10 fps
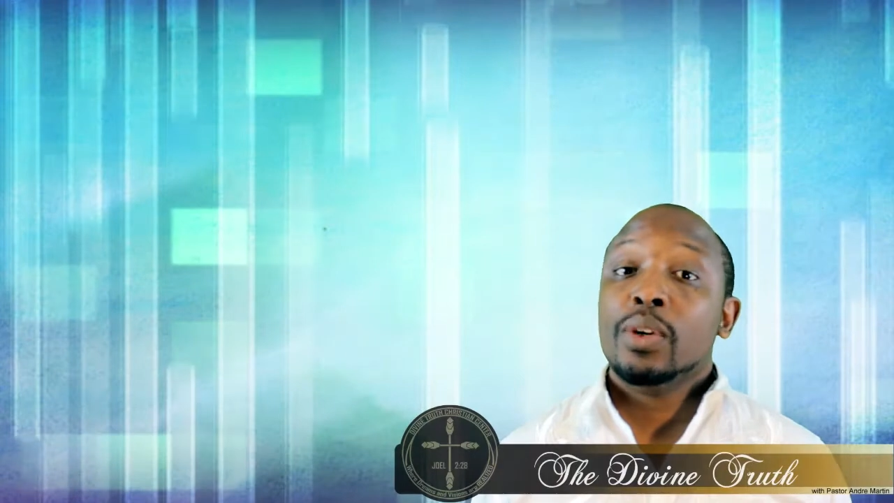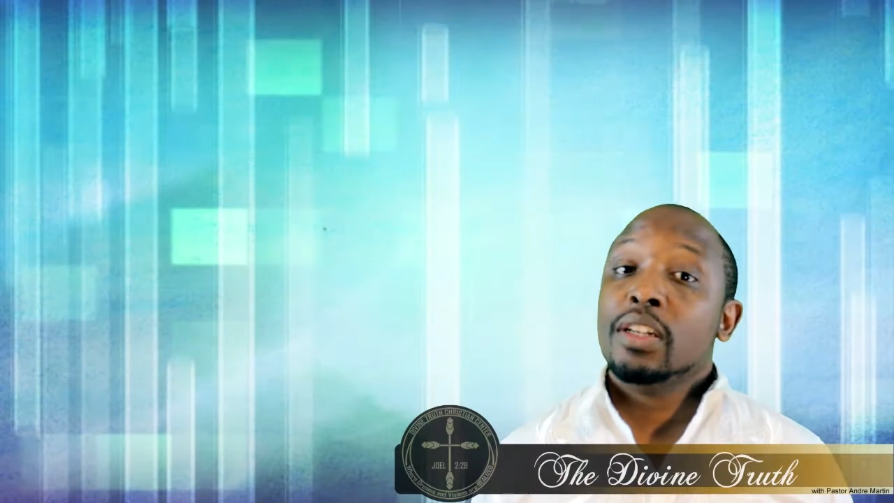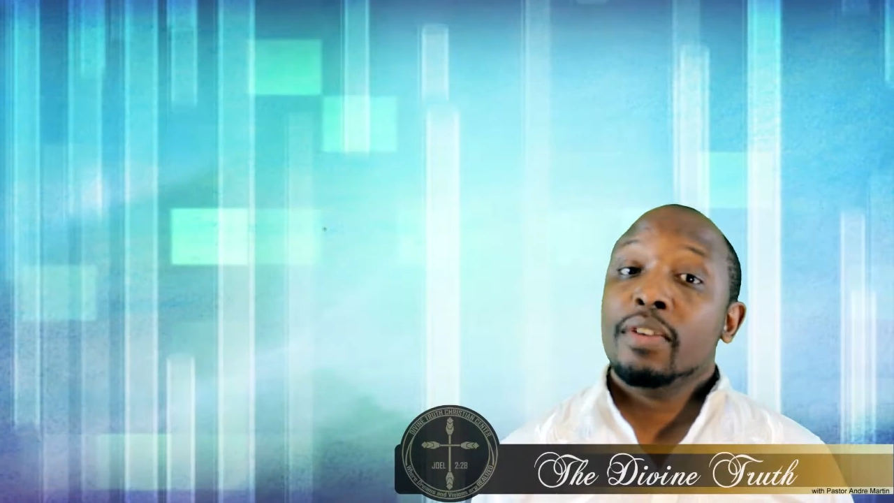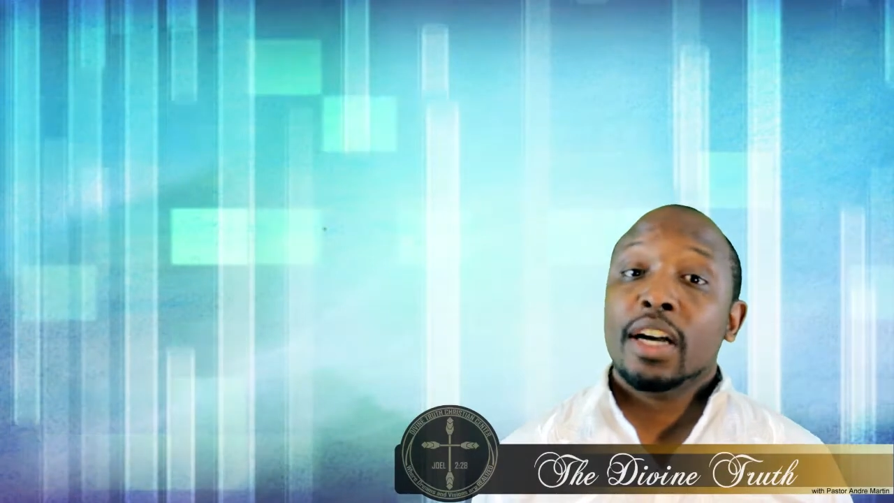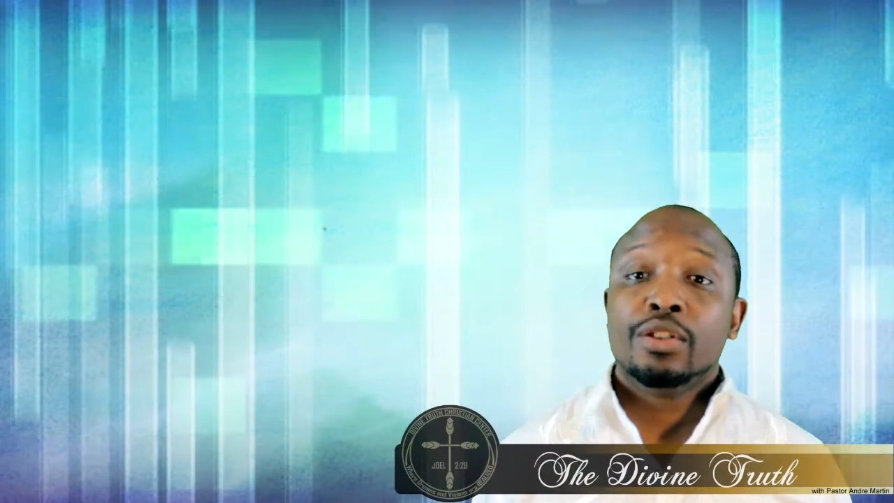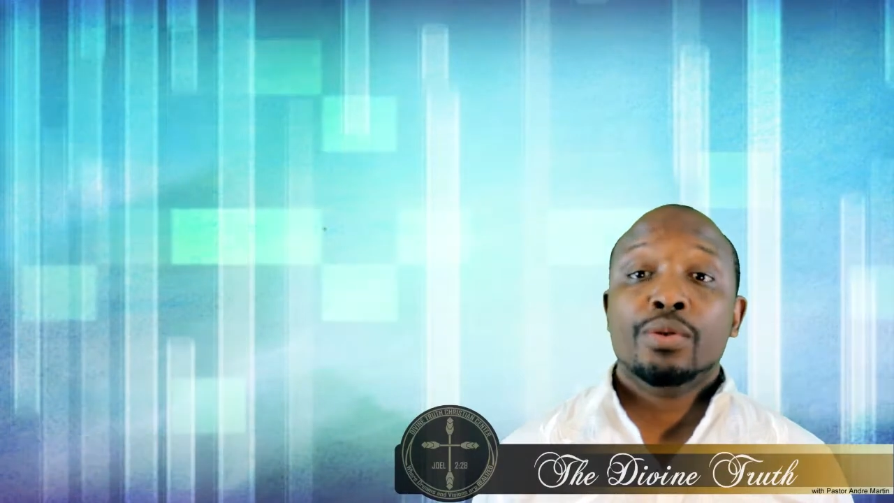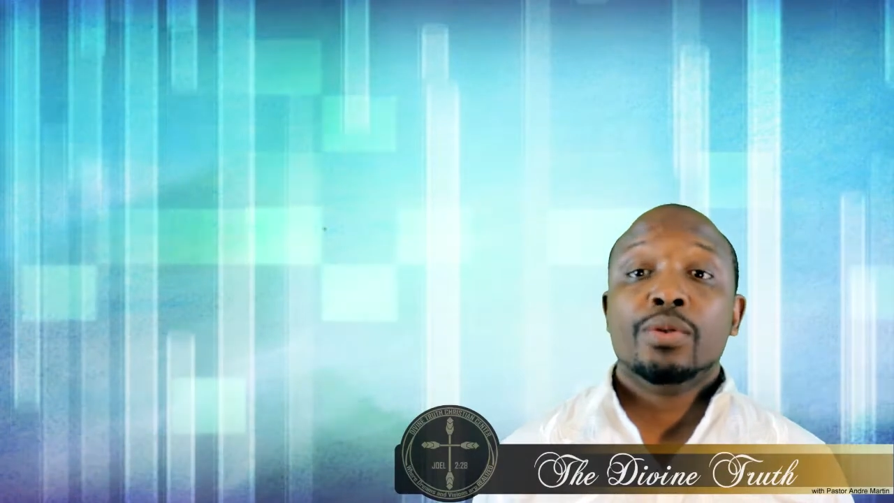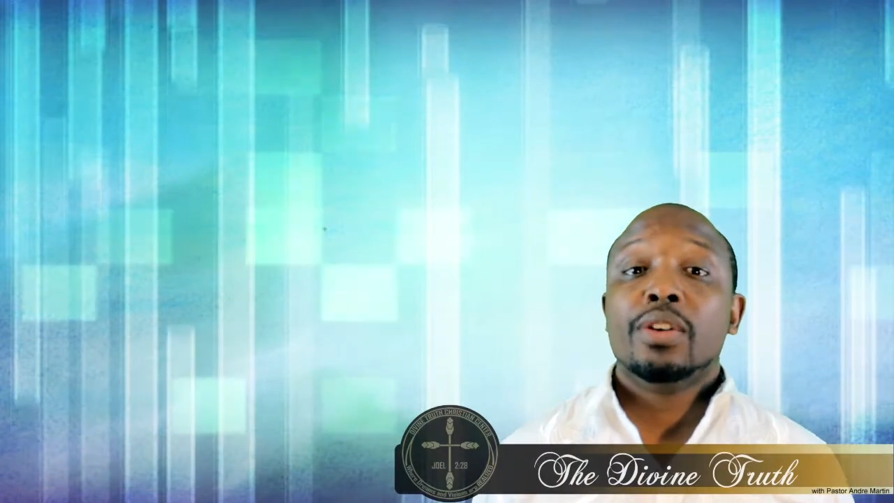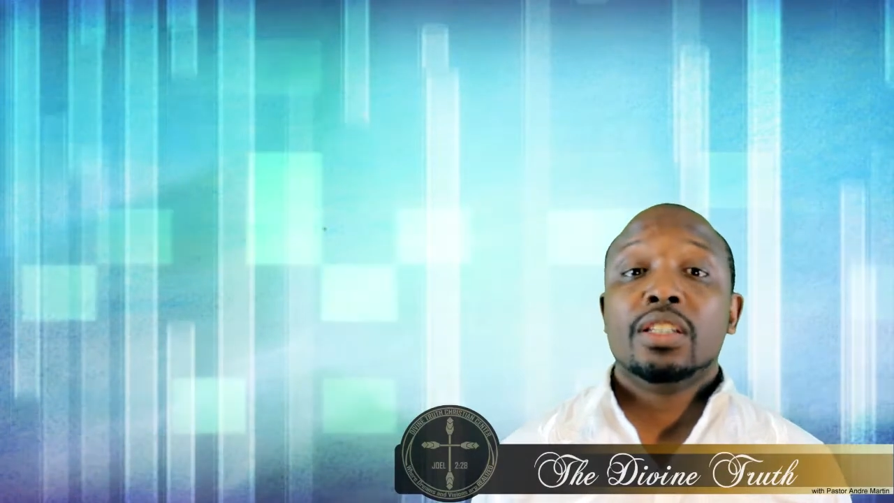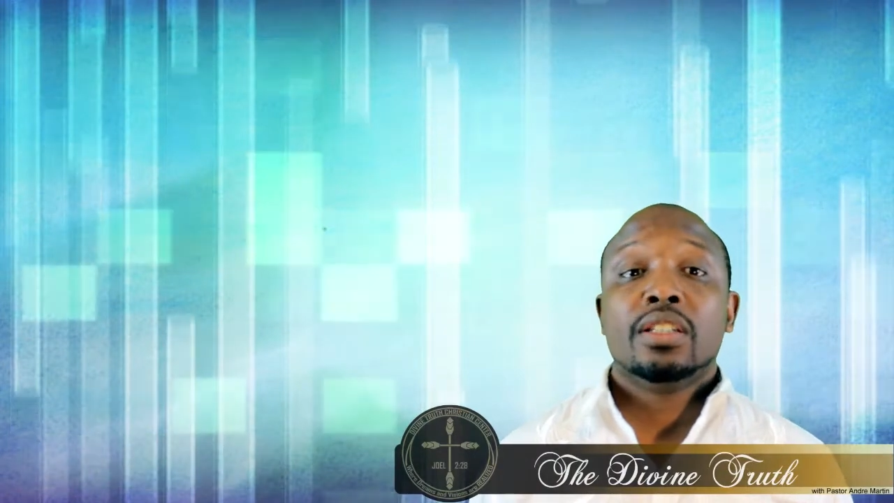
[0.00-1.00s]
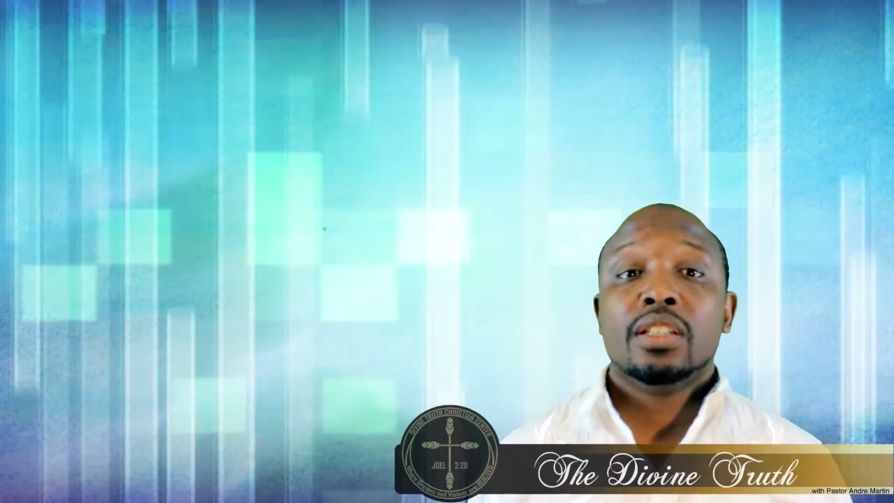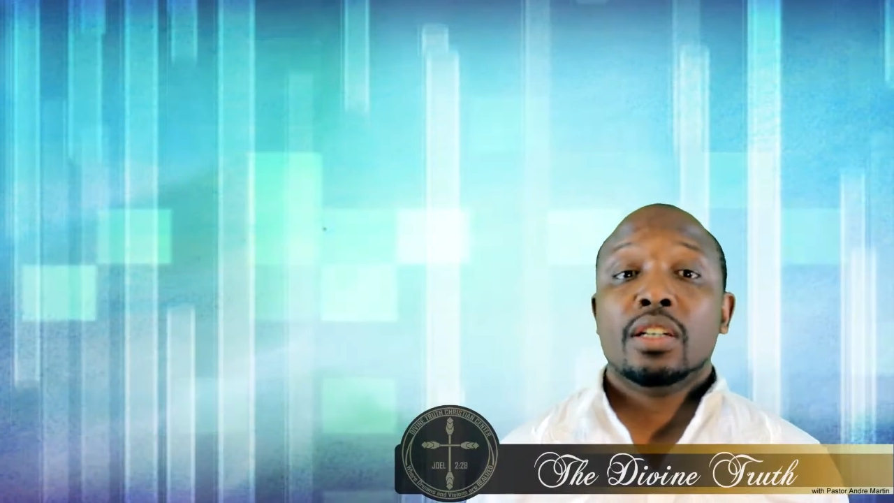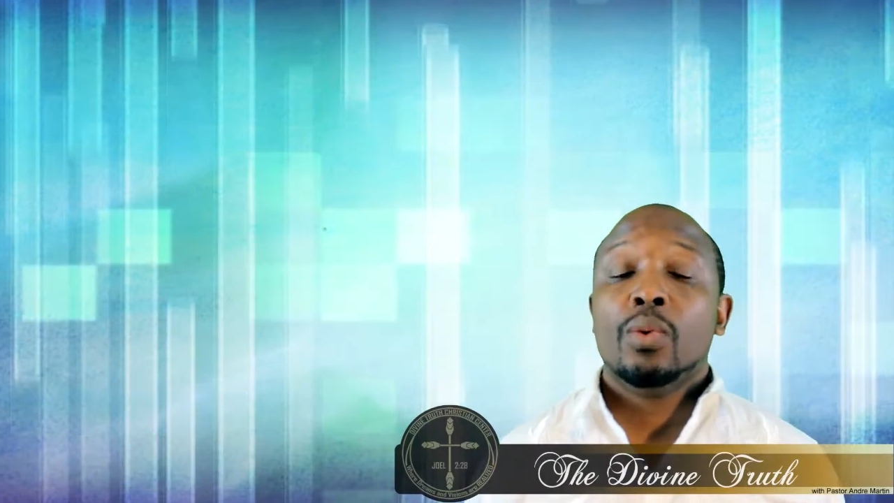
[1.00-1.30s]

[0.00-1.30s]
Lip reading: with Divine Truth Christian Center,